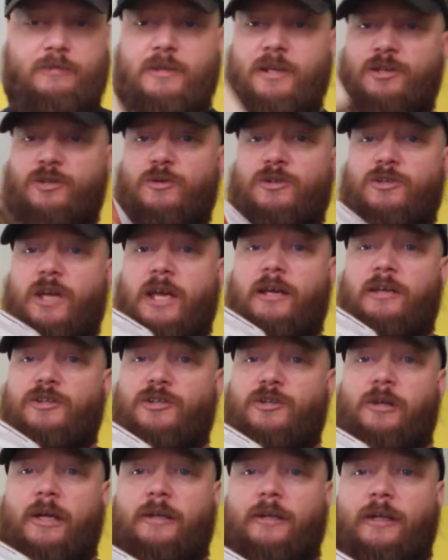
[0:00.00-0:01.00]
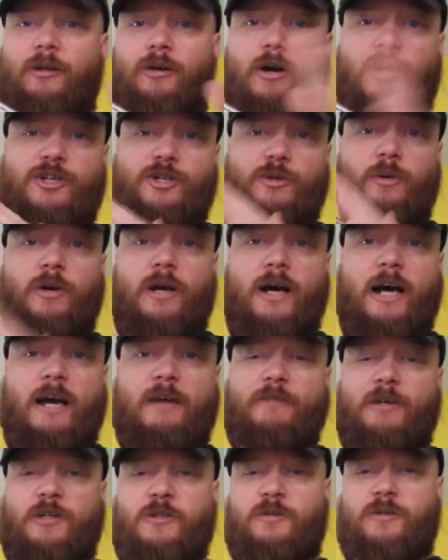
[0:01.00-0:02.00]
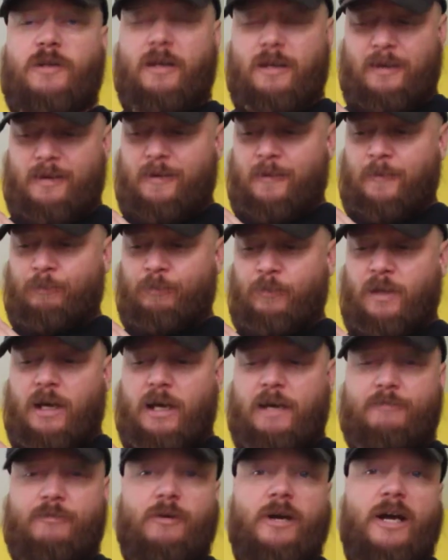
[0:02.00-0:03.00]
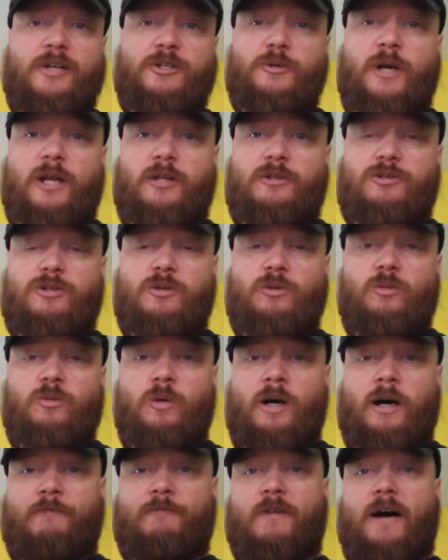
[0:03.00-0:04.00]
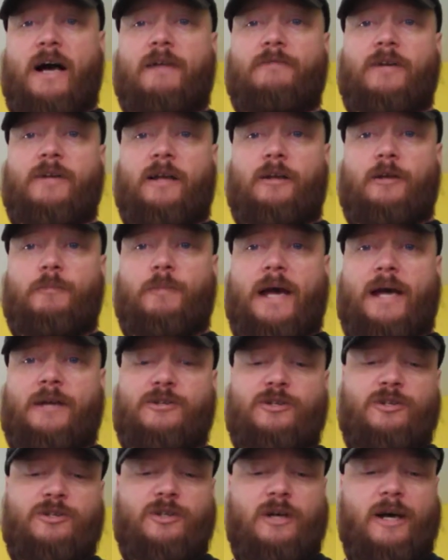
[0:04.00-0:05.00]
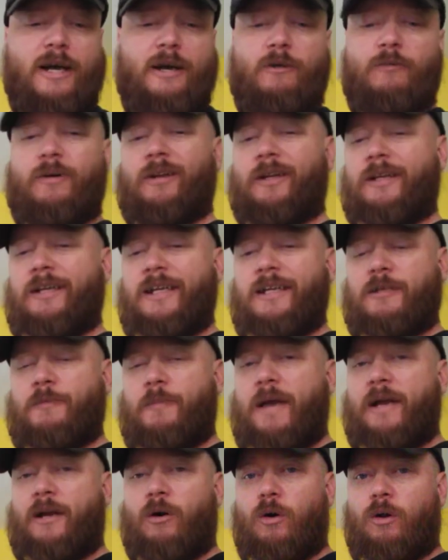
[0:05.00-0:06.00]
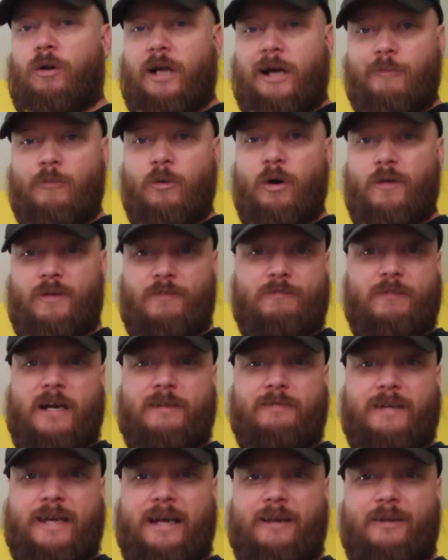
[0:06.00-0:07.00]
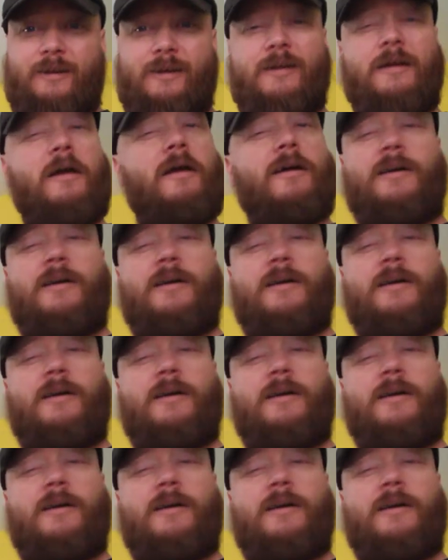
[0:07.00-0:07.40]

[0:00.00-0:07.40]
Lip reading: This was a slightly larger one. I've graduated to 5-gallon batches. I don't really need to make a whole lot more than 5-gallon.